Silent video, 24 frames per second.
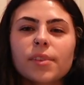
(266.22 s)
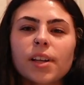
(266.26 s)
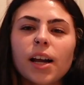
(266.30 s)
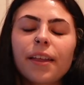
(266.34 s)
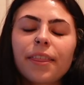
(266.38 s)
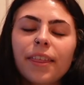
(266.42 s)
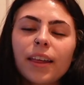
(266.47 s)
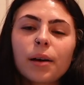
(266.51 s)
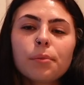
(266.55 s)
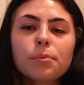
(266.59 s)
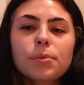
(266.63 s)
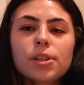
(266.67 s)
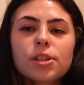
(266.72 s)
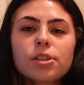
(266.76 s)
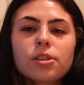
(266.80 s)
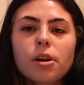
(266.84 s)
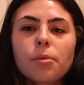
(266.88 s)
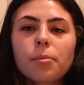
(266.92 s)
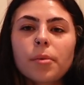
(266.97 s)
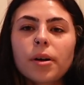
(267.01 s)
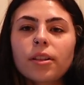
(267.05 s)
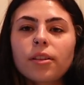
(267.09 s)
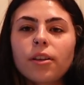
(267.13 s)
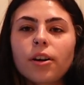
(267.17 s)
I think I'm going to
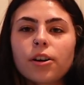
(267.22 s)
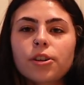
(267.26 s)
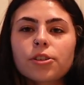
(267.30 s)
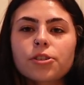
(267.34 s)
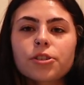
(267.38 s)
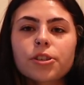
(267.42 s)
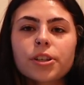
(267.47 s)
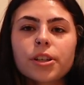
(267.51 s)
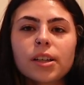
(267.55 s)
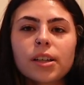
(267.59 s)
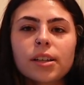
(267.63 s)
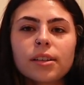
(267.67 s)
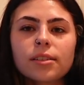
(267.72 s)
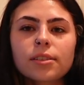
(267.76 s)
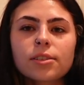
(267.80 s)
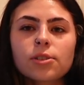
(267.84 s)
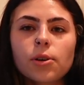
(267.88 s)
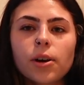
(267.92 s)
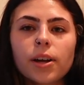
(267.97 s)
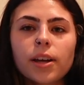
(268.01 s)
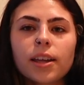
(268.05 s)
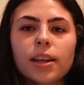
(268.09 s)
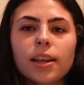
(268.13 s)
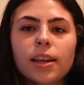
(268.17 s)
start my laundry
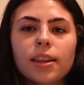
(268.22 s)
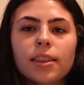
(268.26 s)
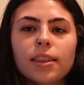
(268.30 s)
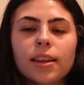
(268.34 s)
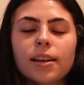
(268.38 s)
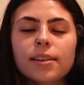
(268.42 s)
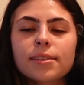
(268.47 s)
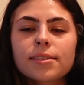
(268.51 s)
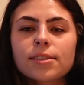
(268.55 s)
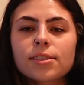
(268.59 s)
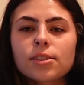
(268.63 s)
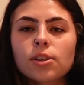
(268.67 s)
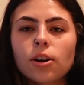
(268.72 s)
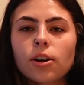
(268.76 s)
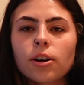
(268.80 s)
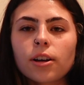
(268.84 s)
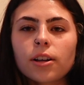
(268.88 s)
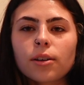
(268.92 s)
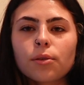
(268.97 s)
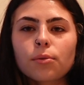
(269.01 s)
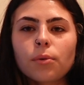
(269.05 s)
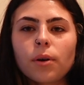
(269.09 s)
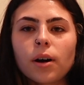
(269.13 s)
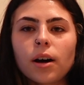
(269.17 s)
so I can get that
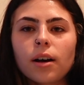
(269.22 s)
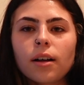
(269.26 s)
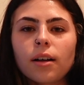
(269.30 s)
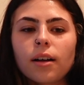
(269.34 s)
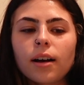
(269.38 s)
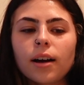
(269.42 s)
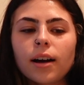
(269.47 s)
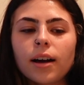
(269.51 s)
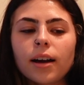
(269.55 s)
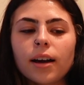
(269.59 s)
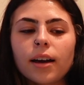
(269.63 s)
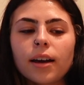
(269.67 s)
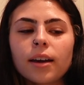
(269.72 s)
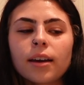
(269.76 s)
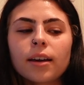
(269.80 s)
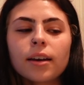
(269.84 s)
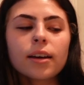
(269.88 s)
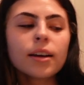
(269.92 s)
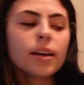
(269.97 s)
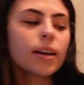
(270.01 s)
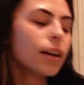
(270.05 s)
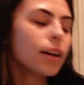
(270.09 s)
started while I